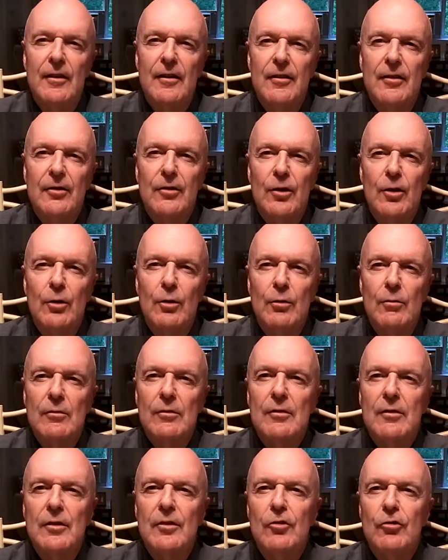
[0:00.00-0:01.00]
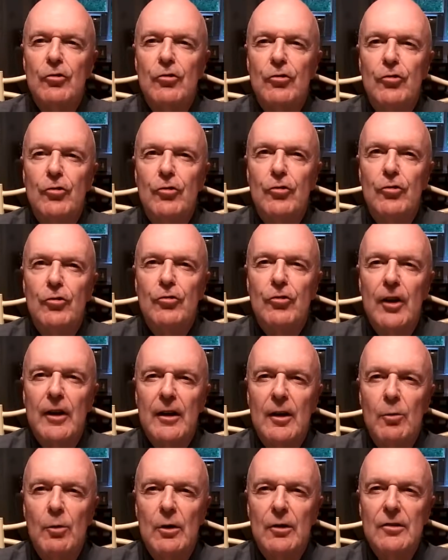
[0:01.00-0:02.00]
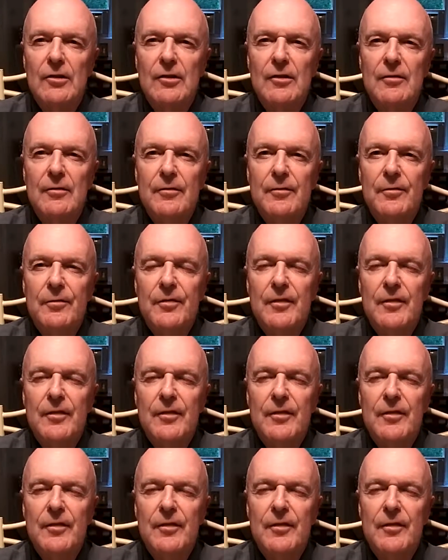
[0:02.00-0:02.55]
So, Jackie Wilson,